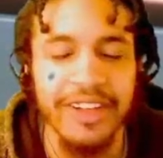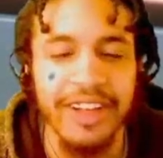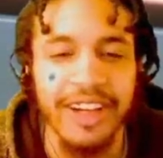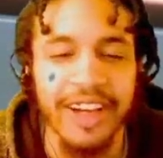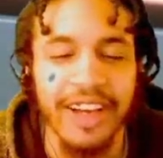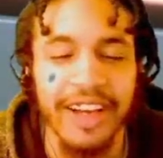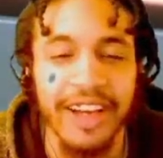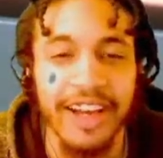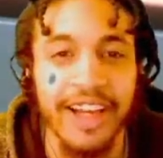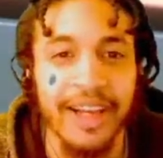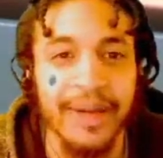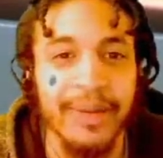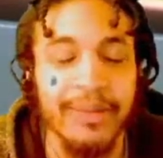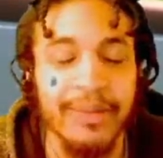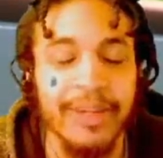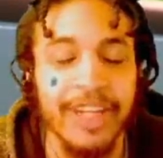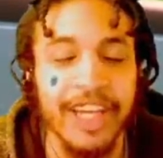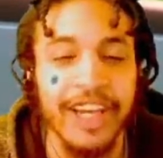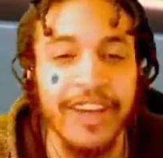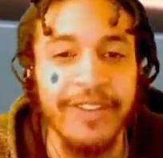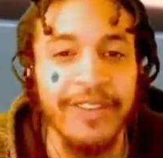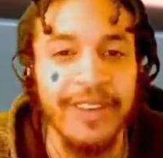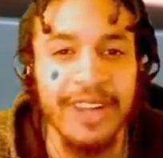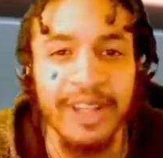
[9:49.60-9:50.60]
I'm
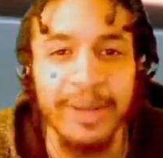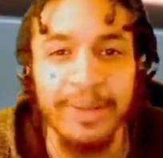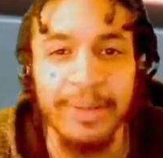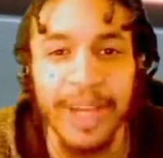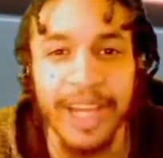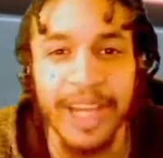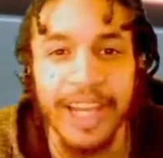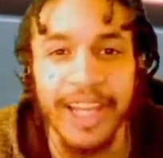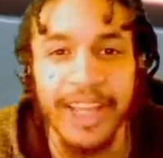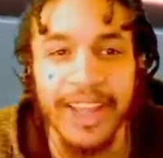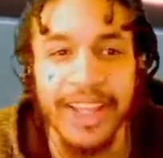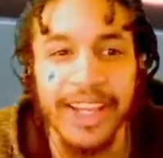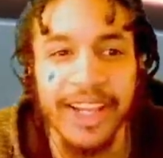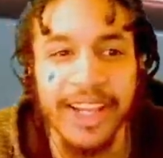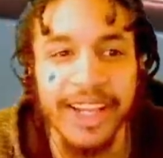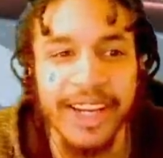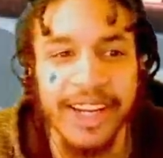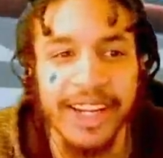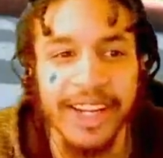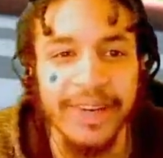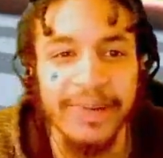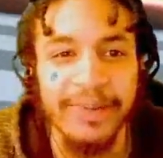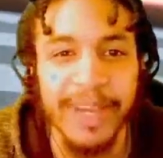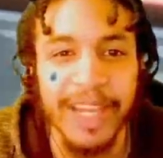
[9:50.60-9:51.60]
definitely mad that he
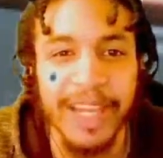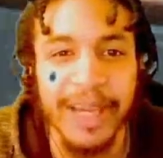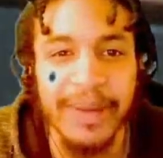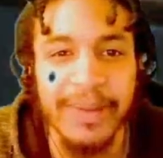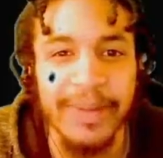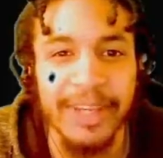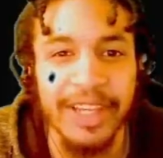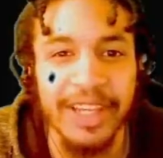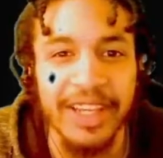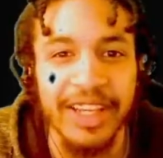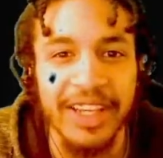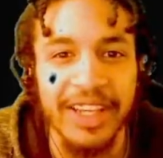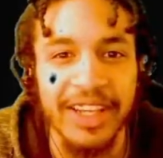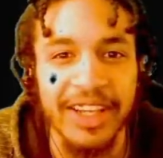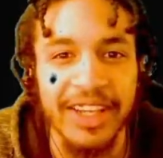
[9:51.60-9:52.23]
didn't pay me.